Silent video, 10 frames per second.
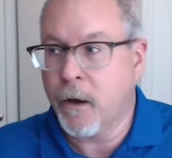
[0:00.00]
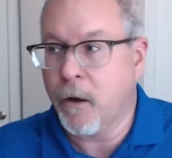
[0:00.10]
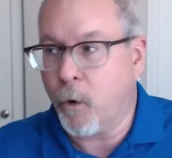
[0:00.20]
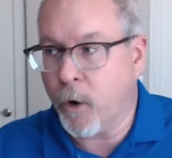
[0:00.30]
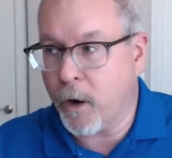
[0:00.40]

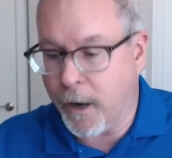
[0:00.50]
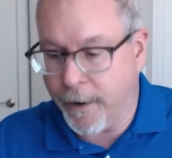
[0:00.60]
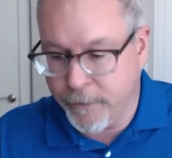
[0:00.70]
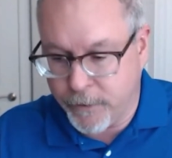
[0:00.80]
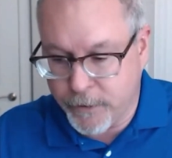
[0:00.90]
or
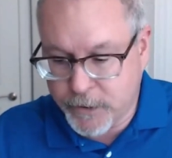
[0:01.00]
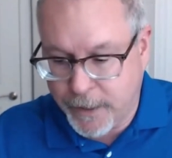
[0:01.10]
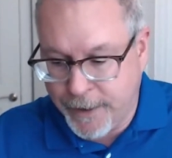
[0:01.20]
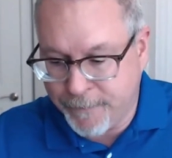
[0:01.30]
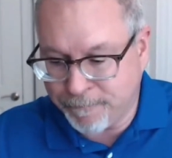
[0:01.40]
others.
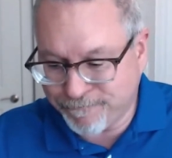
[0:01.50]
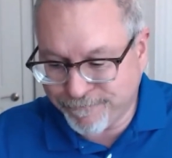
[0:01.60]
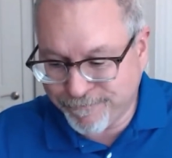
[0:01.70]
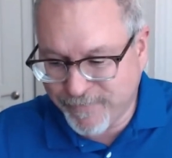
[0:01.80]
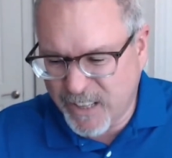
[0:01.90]

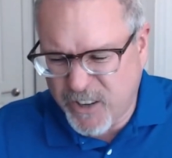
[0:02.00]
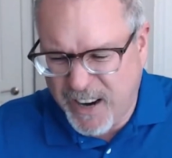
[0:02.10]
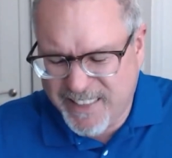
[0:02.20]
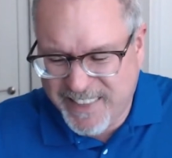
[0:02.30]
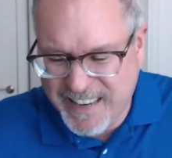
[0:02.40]
So
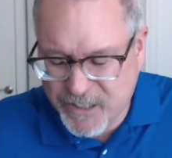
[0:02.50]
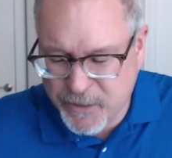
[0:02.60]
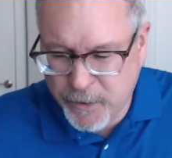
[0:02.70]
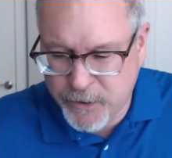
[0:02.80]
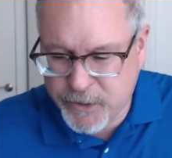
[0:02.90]
I think
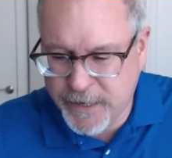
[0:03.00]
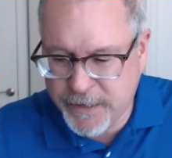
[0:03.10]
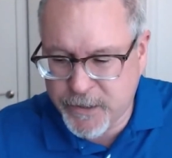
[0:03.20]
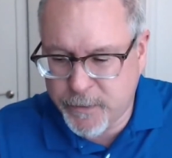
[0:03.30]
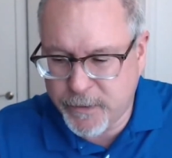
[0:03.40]
some of those
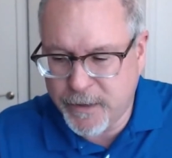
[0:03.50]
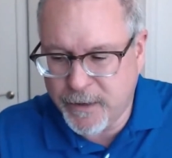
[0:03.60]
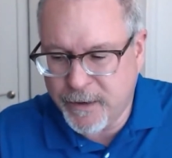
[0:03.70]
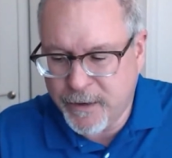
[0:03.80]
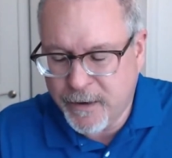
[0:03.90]
things
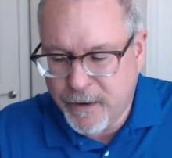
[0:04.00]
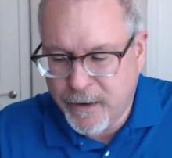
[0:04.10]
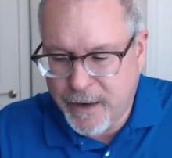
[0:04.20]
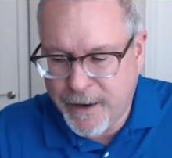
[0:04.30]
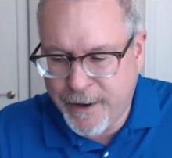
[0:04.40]

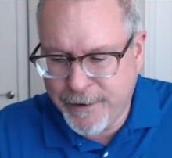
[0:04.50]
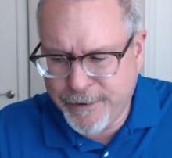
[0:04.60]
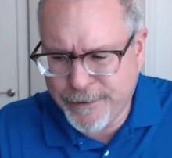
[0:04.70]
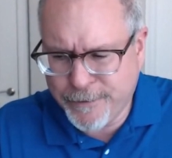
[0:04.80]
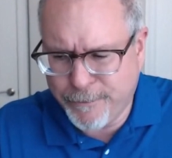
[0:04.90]

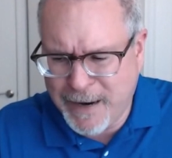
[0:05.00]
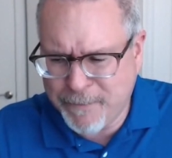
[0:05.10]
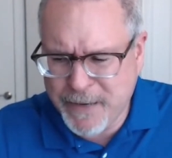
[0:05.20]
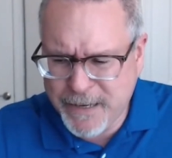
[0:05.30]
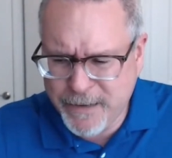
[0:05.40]

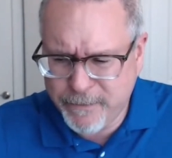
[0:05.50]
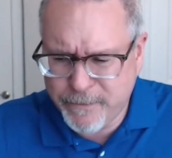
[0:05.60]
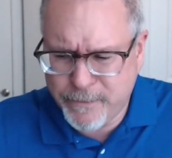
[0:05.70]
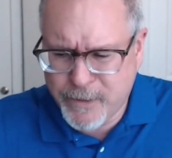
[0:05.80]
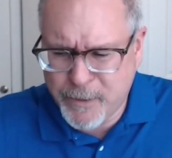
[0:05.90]
might be
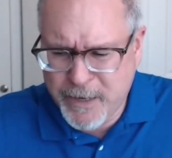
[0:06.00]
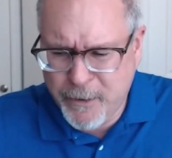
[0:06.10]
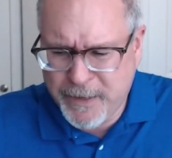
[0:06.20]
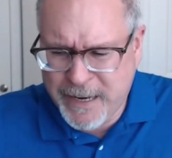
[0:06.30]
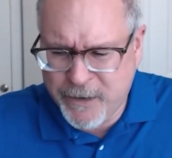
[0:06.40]
some
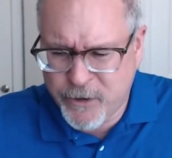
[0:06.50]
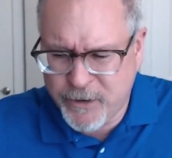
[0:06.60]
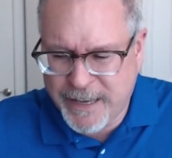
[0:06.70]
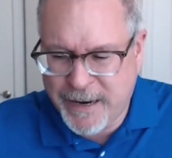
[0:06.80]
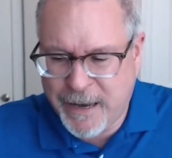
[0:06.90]
human nature
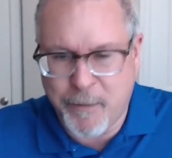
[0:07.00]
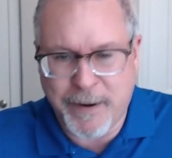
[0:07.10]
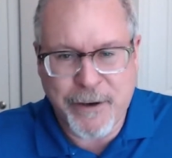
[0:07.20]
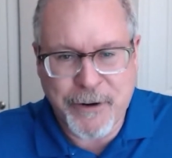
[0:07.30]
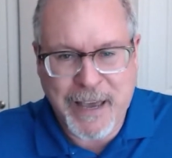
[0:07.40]
to get out of
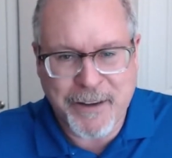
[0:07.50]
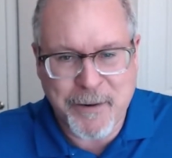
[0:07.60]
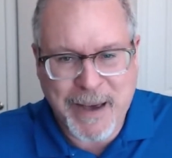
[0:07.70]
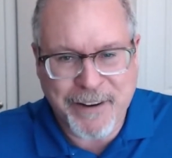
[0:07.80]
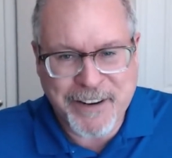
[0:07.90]
my own head
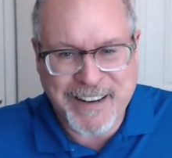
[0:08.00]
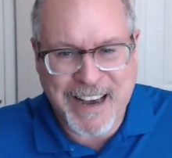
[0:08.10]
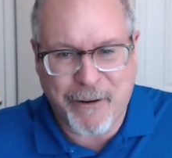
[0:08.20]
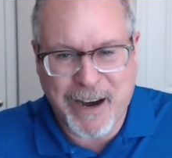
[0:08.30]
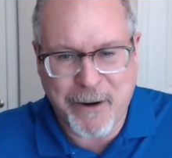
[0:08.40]
about it and
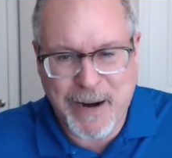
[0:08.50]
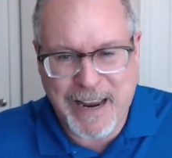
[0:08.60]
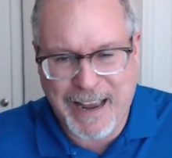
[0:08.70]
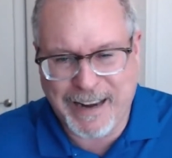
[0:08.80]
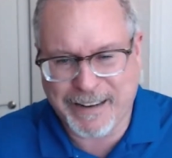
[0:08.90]
how I
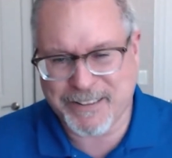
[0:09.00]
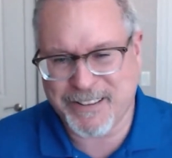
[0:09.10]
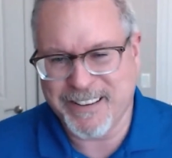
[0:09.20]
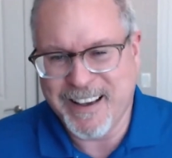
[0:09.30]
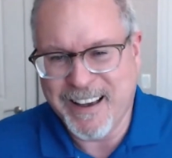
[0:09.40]
react
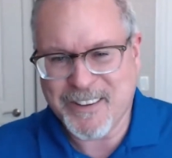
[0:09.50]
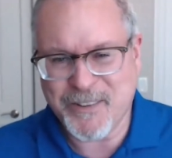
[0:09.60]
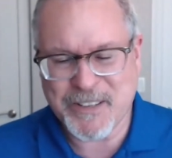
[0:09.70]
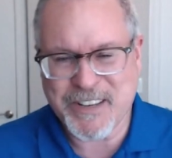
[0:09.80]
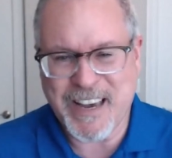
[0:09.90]
to
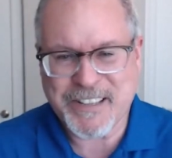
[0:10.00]
mistakes.